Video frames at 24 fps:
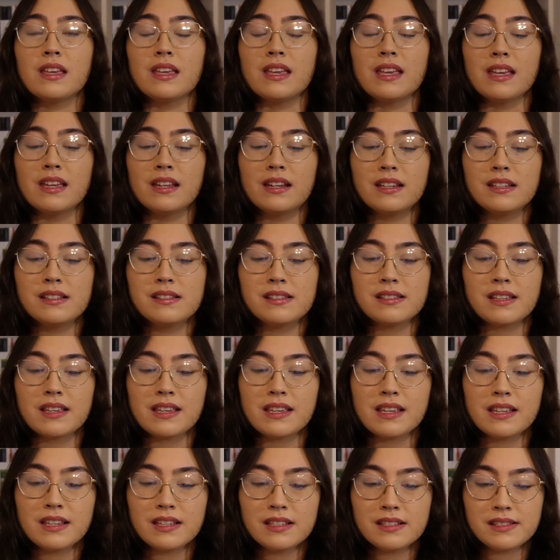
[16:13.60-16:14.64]
It is
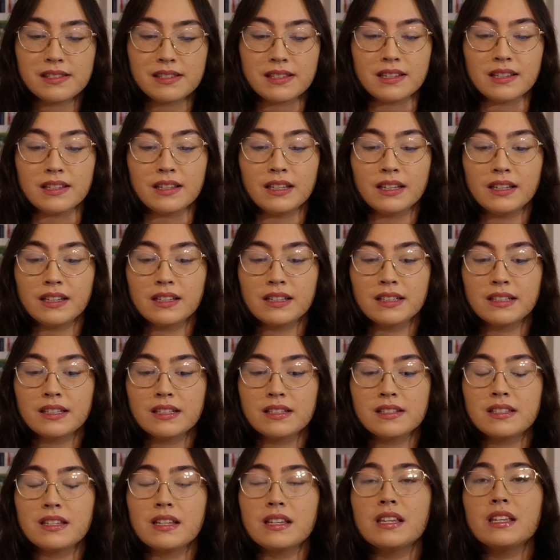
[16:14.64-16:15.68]
easy
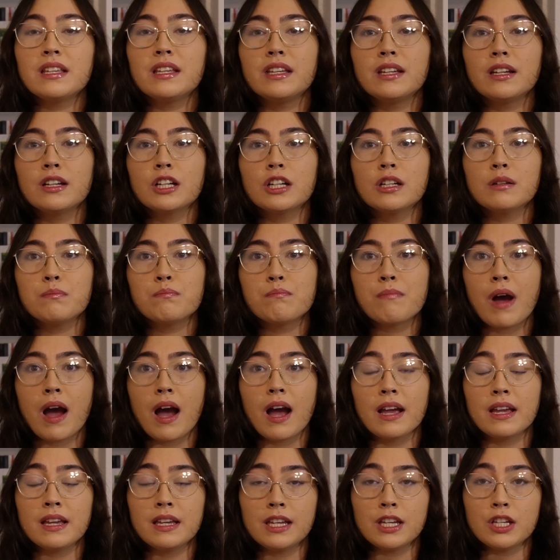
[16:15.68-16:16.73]
to hear
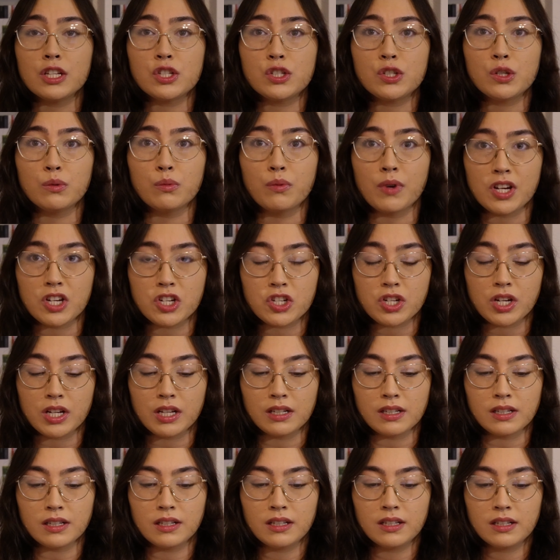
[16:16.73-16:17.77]
my
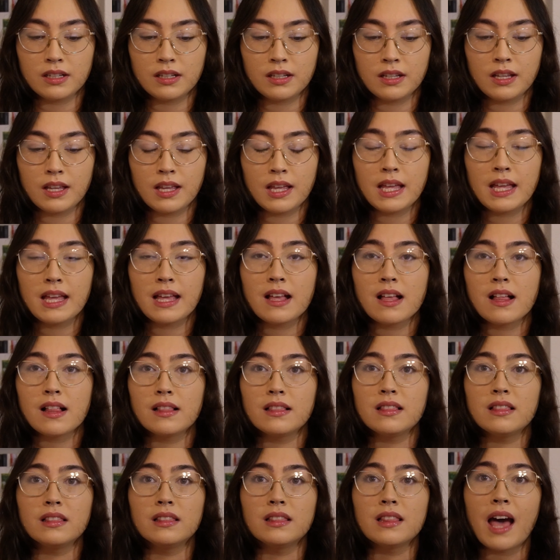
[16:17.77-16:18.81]
intuition
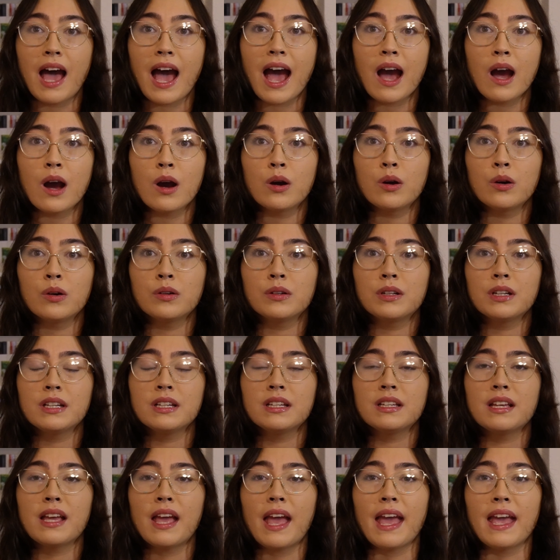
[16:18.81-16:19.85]
loud
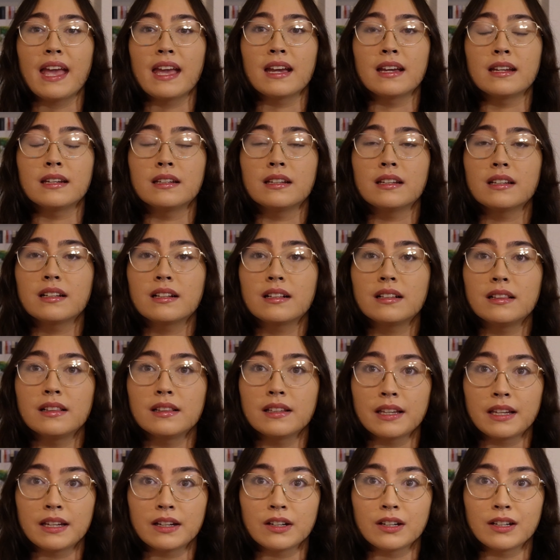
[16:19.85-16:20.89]
and
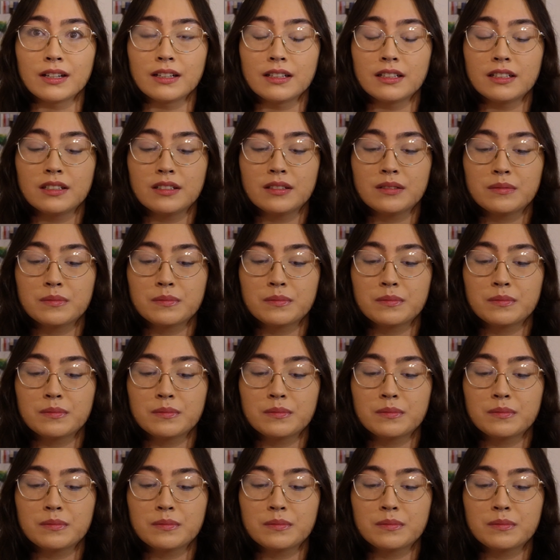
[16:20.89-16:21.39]
clear.